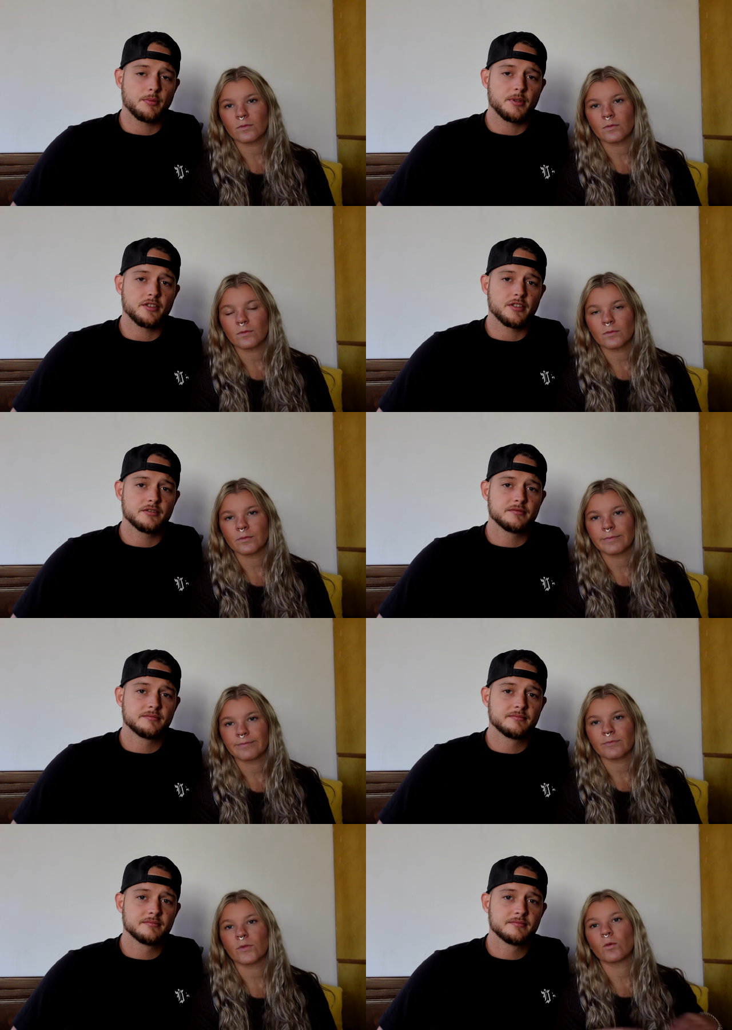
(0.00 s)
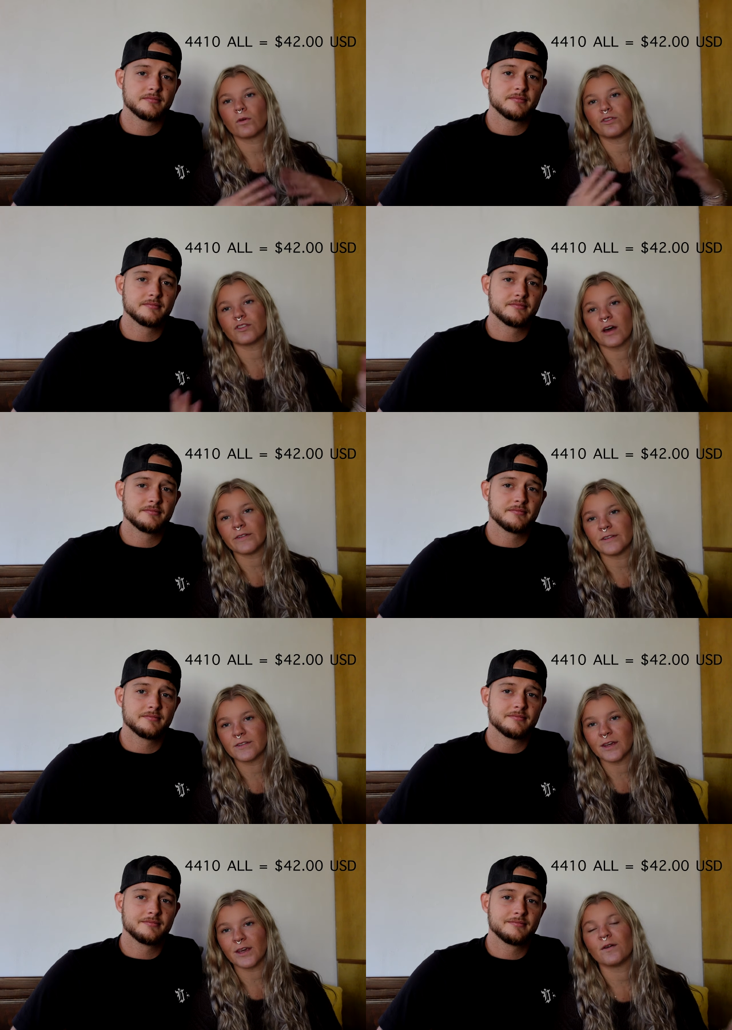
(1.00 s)
Speaker 1: person.
Speaker 2: Which is
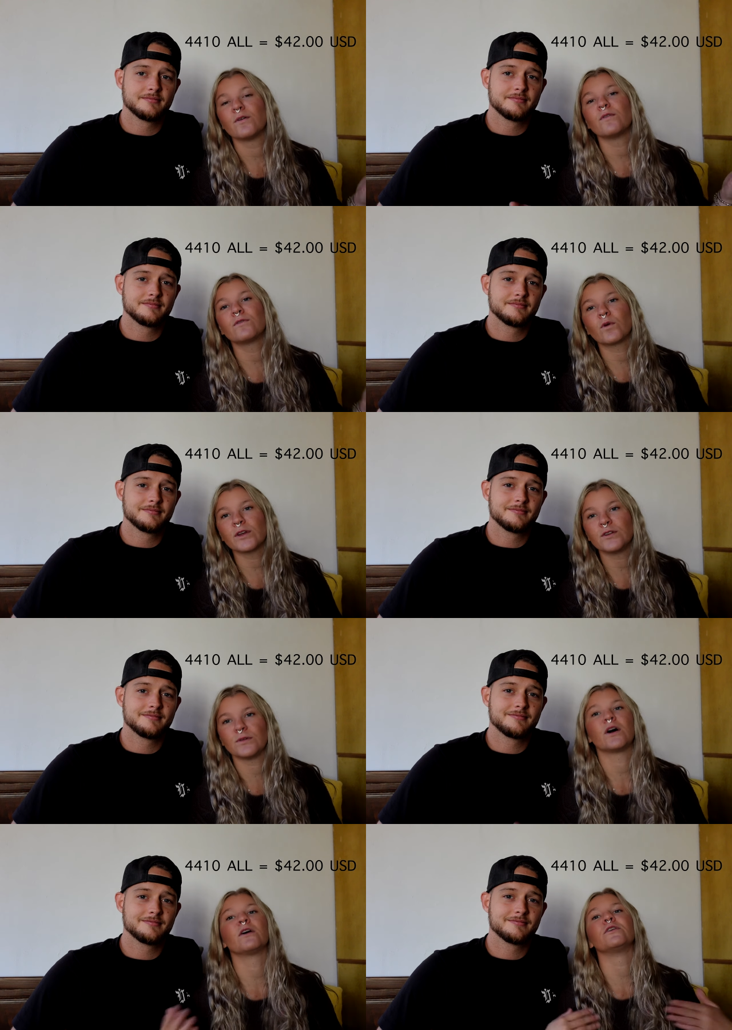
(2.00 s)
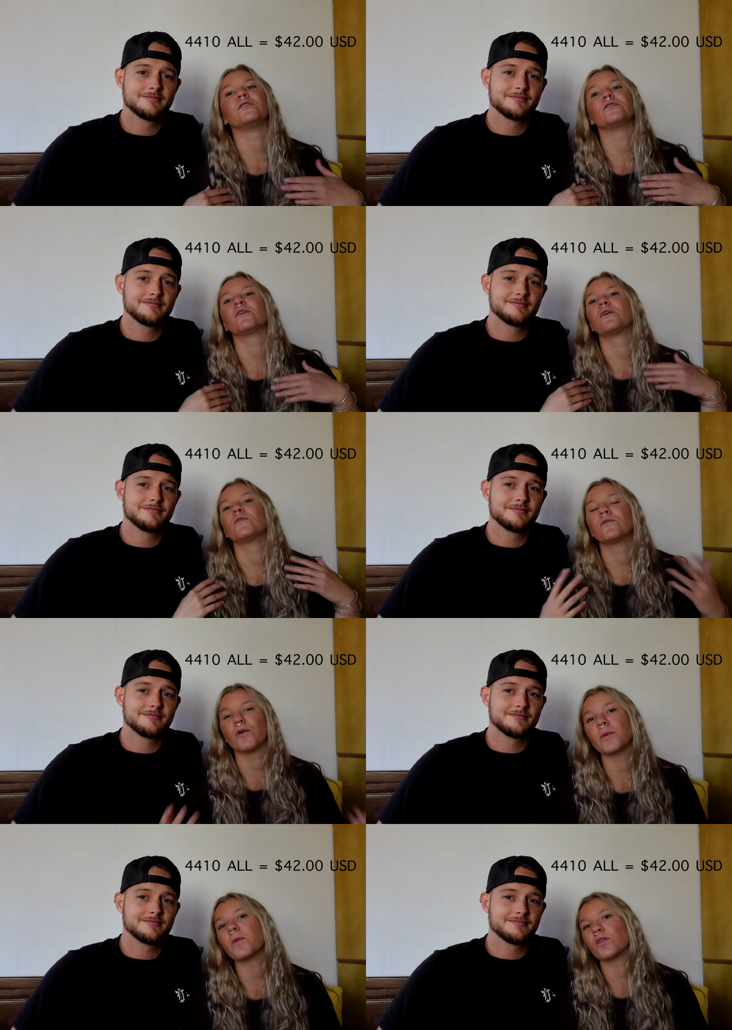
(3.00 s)
obviously $42
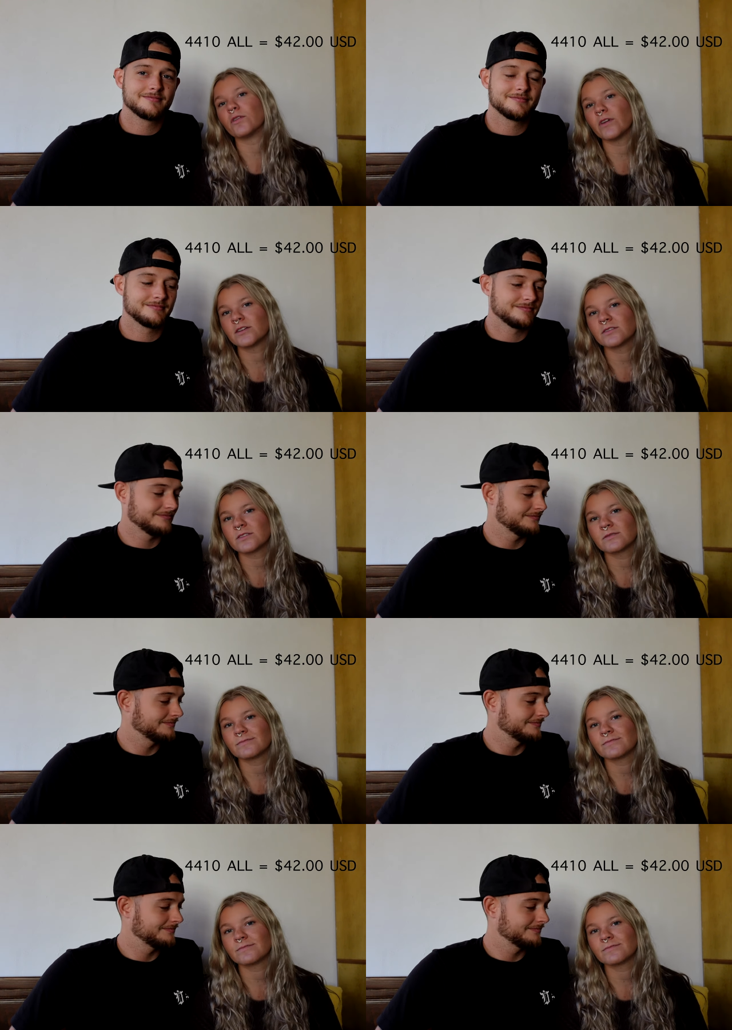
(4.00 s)
for the both of us.